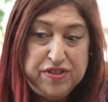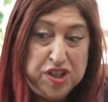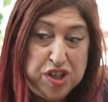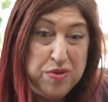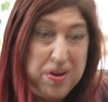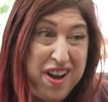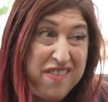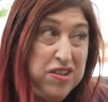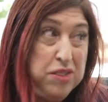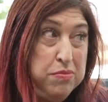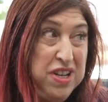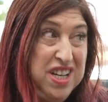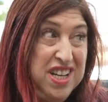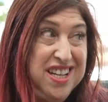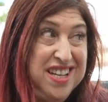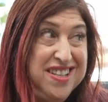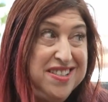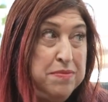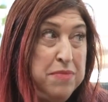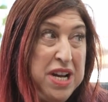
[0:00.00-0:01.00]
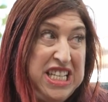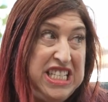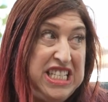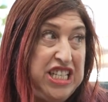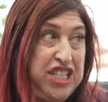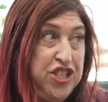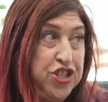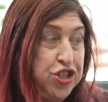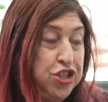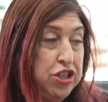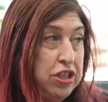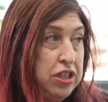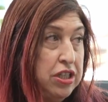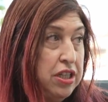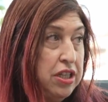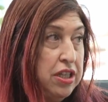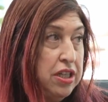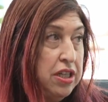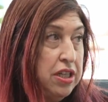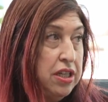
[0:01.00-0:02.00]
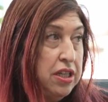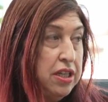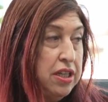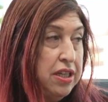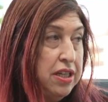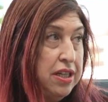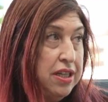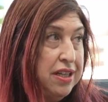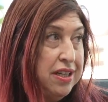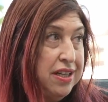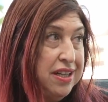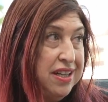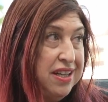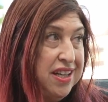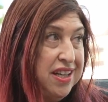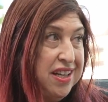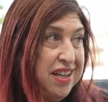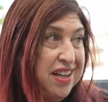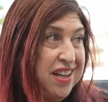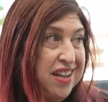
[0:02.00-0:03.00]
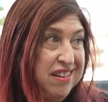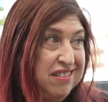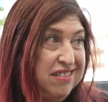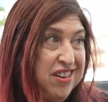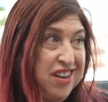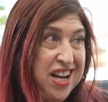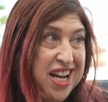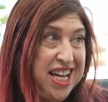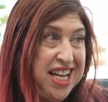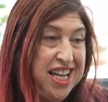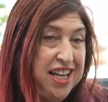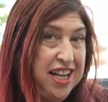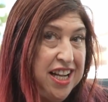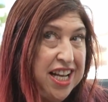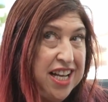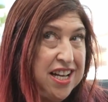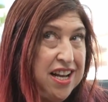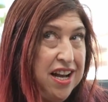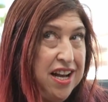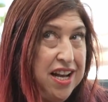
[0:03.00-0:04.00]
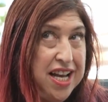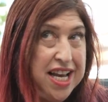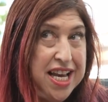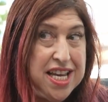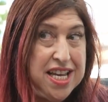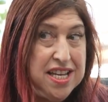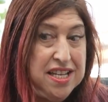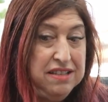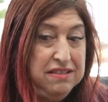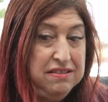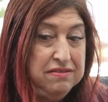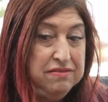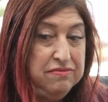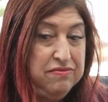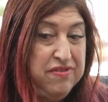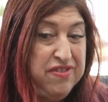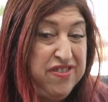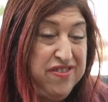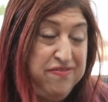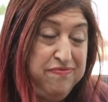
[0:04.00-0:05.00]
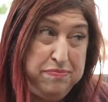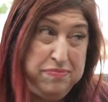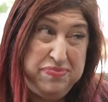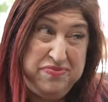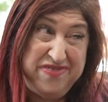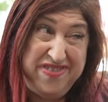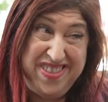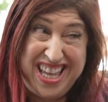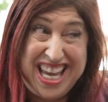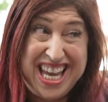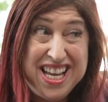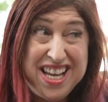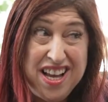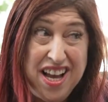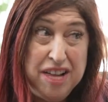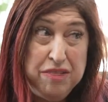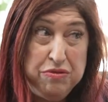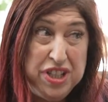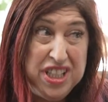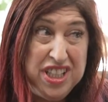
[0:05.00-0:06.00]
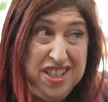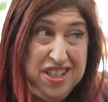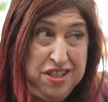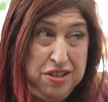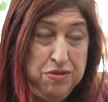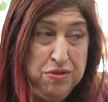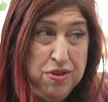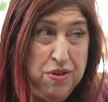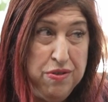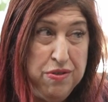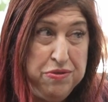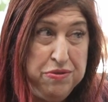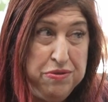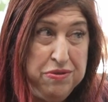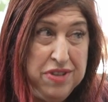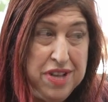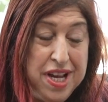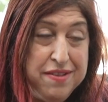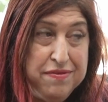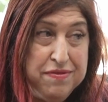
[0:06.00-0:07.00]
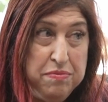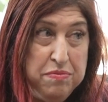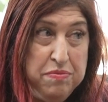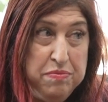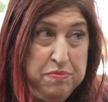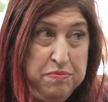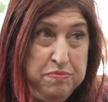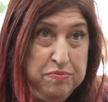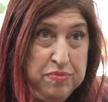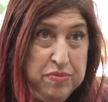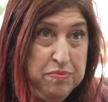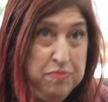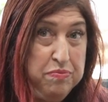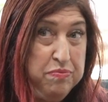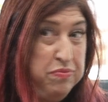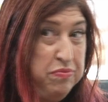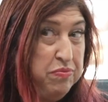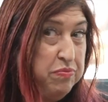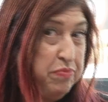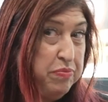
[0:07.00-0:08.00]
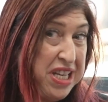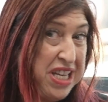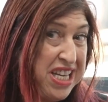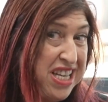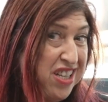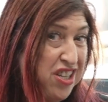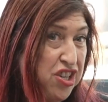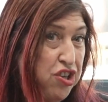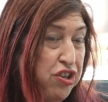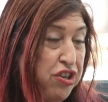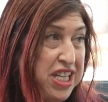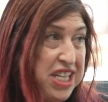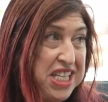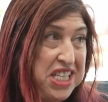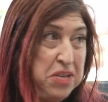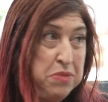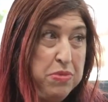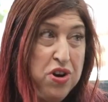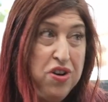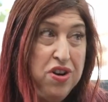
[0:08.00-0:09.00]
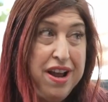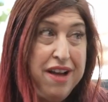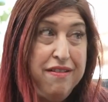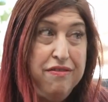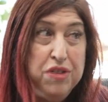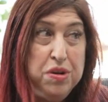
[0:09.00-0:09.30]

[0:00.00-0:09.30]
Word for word: view everybody as my teacher. Absolutely, a hundred percent. Like I think I really do go through life being curious about